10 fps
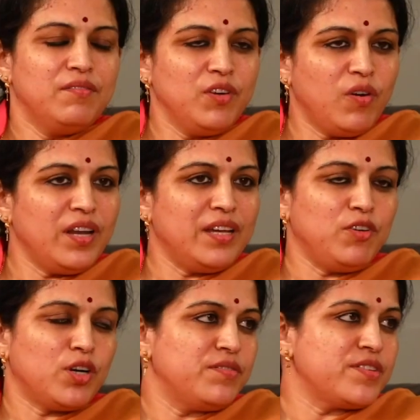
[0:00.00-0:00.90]
We all have a
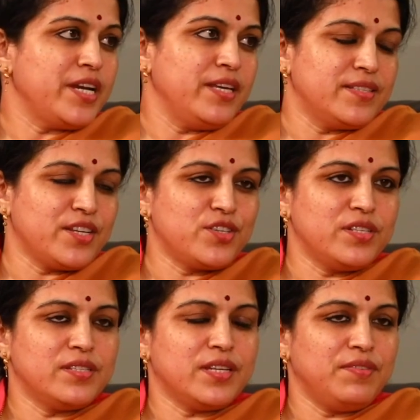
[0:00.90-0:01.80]
lot of training
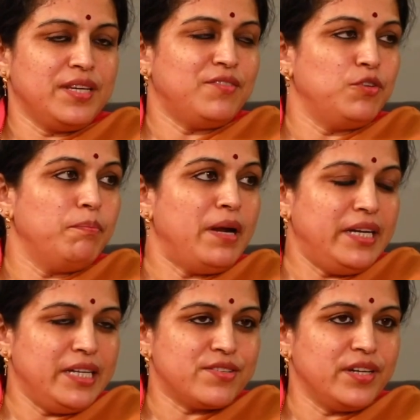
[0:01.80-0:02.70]
sessions that we have to
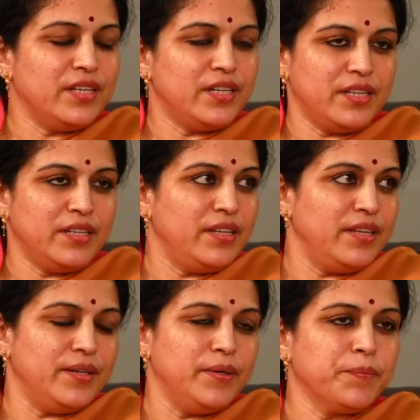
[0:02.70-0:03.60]
mandatorily attend in
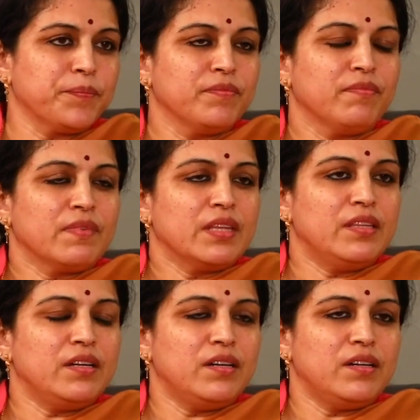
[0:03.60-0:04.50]
a year.
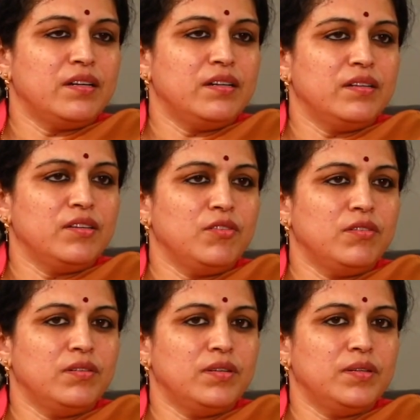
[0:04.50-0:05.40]
There are,
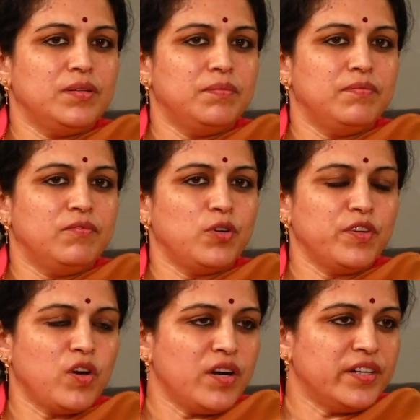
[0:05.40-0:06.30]
what
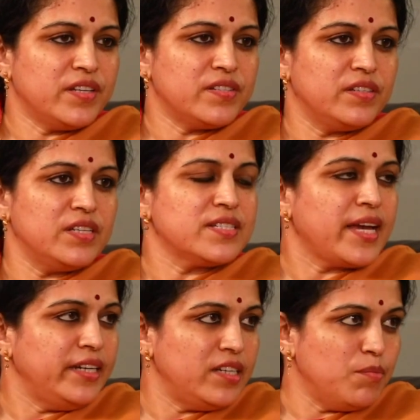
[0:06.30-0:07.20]
we call it as
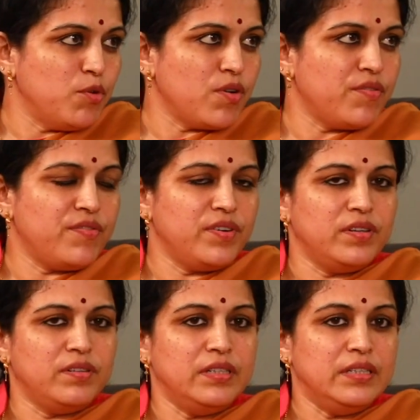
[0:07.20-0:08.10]
assigned number
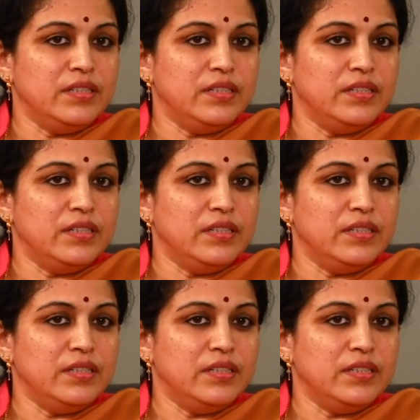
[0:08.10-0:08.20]
of